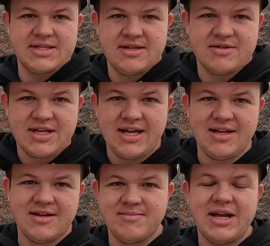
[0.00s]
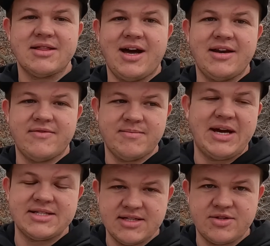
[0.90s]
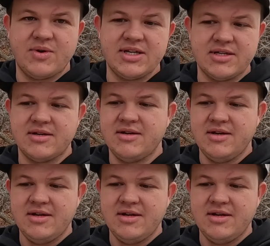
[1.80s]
this entertaining and make light of a bad situation.